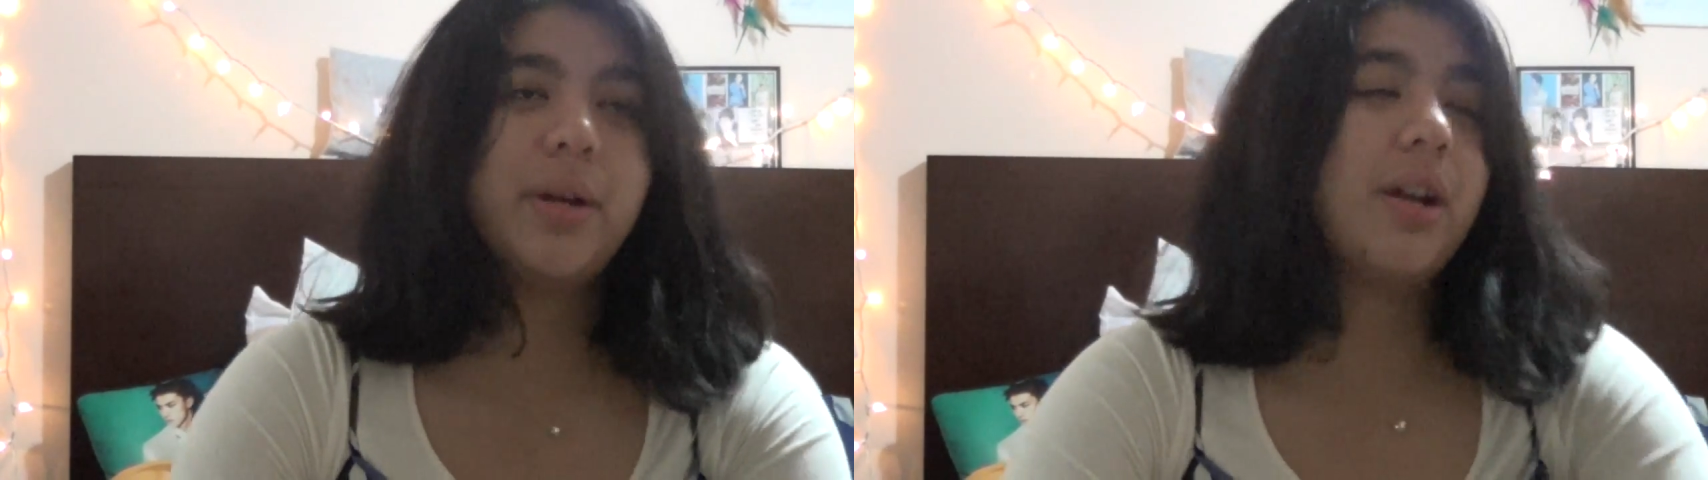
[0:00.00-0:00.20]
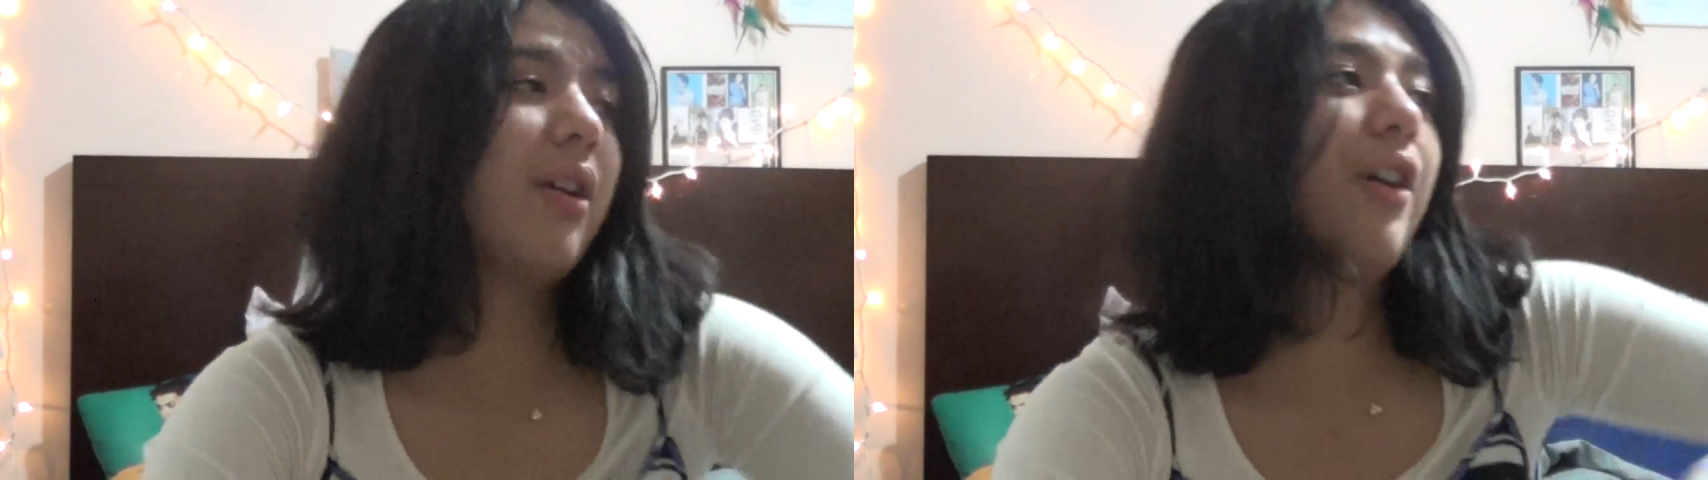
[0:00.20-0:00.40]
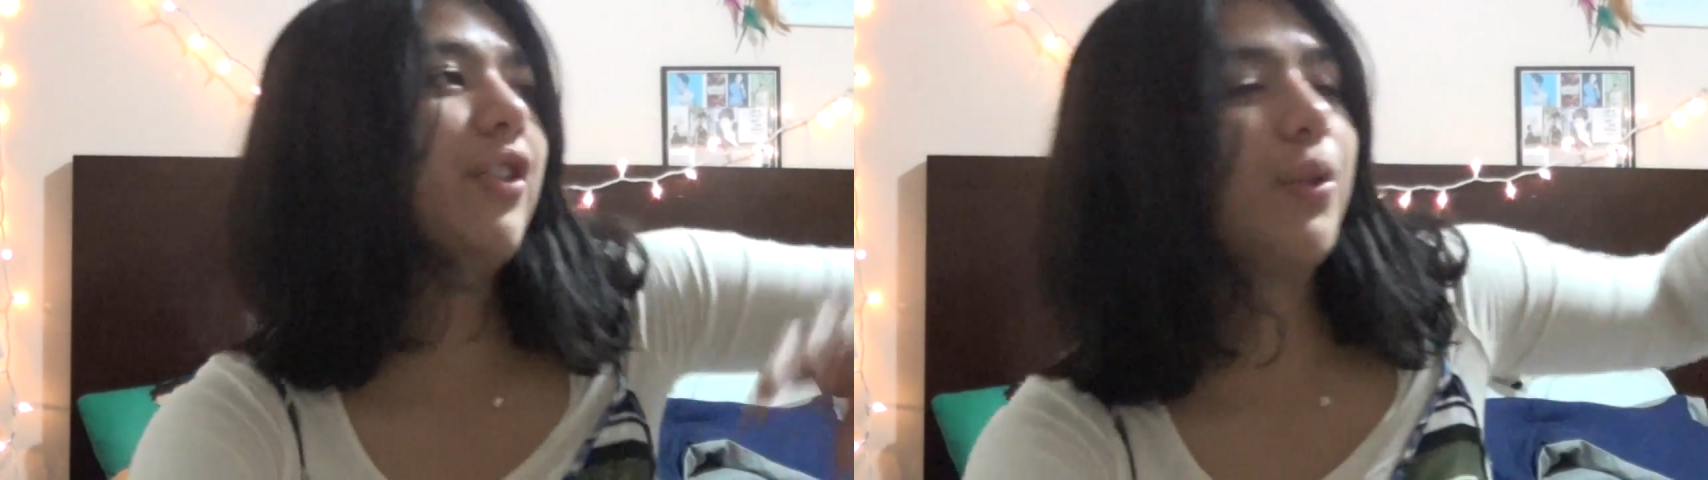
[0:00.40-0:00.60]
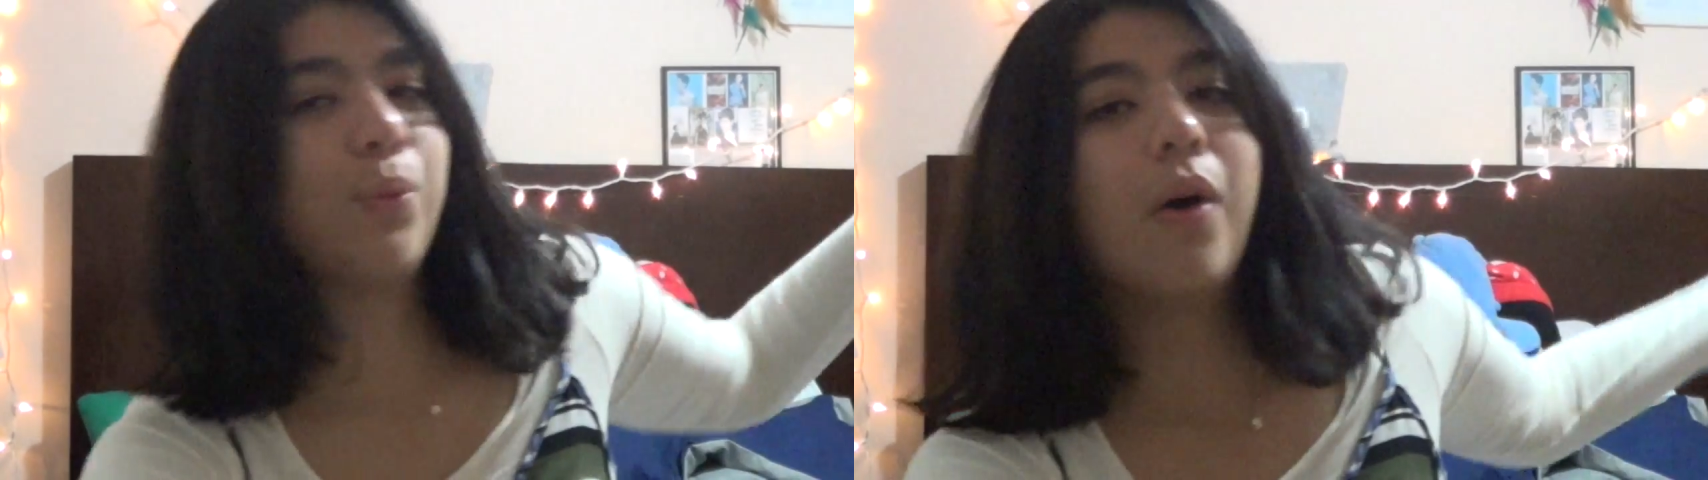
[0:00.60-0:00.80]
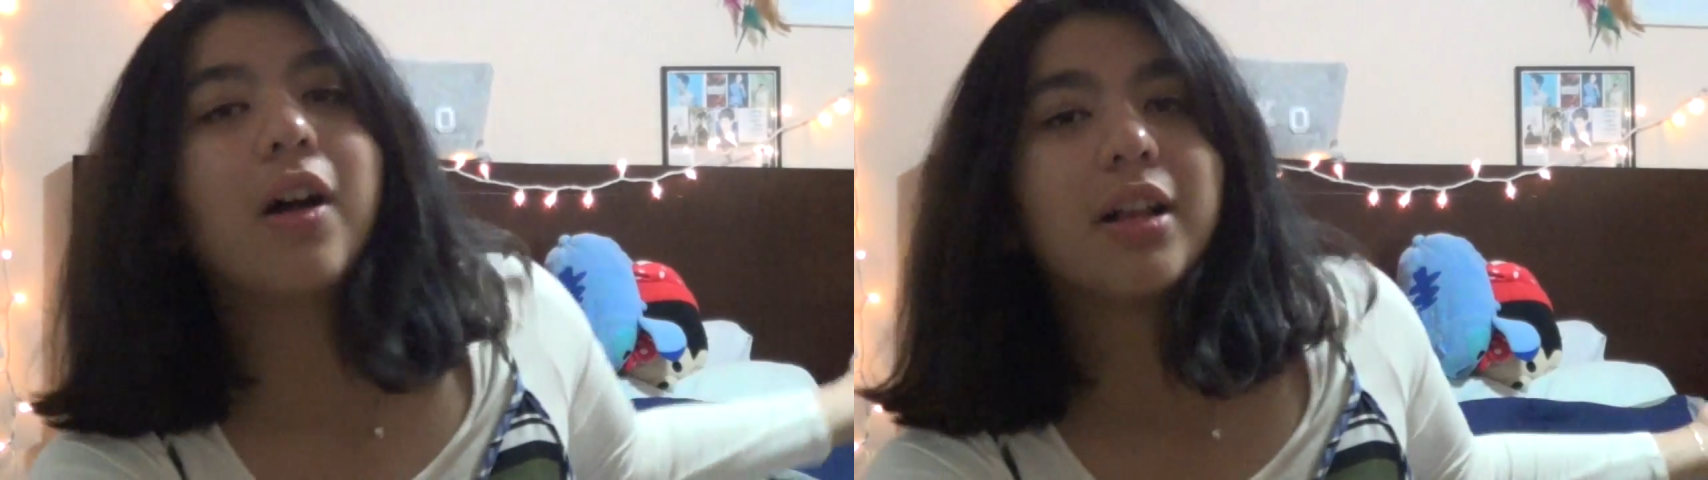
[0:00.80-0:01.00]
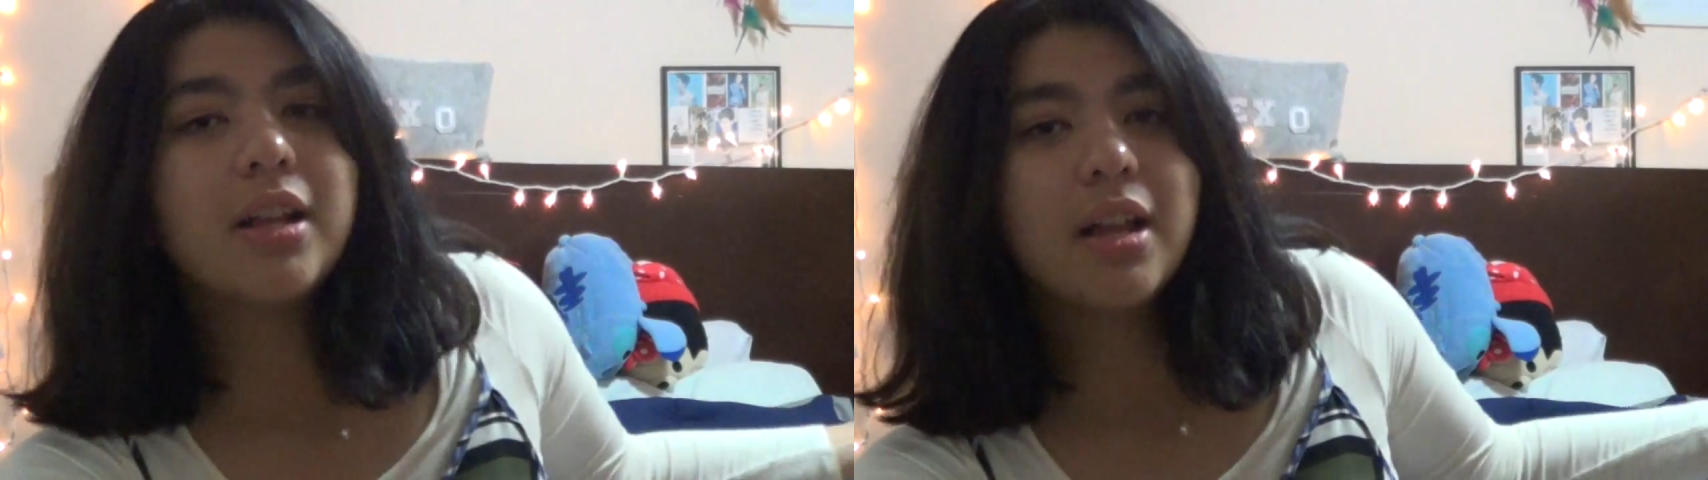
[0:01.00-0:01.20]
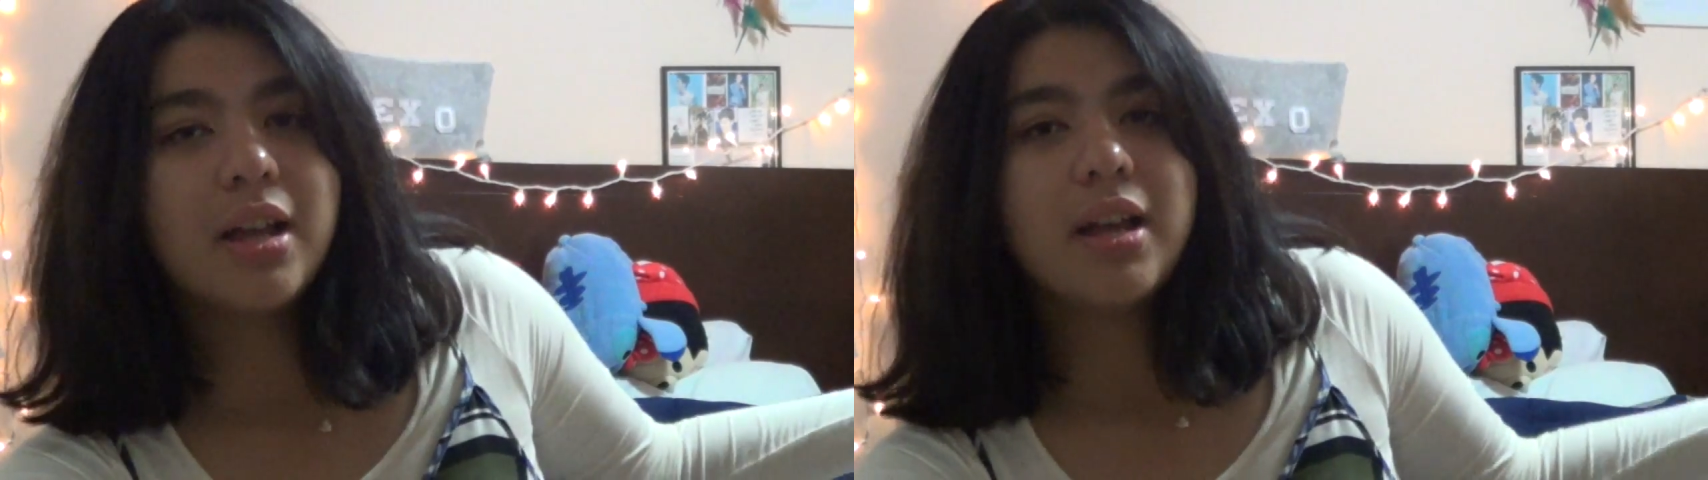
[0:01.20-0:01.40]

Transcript: put it on your wall.